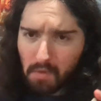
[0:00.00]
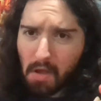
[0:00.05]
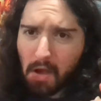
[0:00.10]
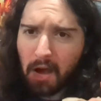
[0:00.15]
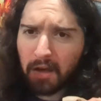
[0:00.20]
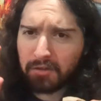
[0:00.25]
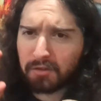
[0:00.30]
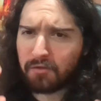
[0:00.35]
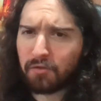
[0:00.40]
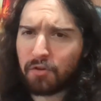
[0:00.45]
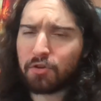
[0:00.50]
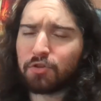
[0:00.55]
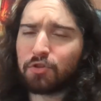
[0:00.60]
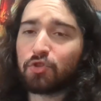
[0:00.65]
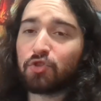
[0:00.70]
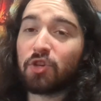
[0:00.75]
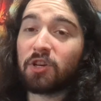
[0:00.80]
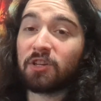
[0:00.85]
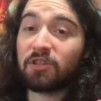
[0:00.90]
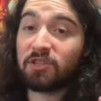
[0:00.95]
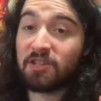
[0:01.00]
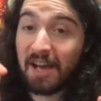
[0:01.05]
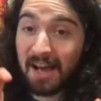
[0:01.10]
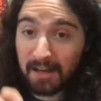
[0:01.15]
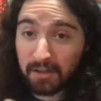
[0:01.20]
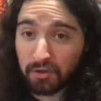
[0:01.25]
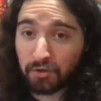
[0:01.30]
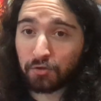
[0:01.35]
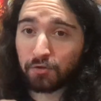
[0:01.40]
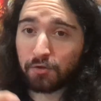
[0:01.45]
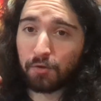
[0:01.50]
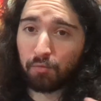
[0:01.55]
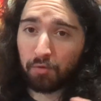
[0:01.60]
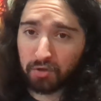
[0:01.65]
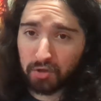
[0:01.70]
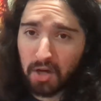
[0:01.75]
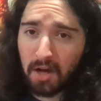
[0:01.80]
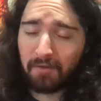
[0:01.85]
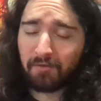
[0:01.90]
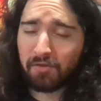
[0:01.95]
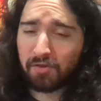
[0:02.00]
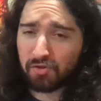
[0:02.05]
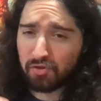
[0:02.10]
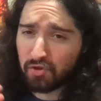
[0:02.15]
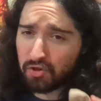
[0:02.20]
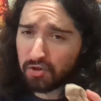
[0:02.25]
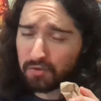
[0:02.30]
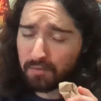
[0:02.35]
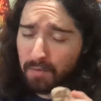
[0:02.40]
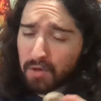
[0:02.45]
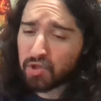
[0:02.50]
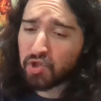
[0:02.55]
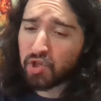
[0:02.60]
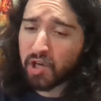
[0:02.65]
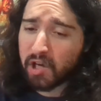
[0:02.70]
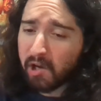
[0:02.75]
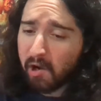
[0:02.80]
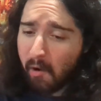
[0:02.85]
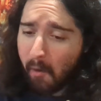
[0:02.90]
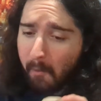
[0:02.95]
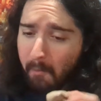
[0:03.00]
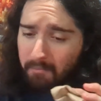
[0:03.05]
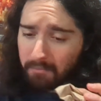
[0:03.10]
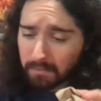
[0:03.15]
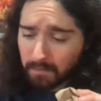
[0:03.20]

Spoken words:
has a very distinct texture, which obviously is missing here.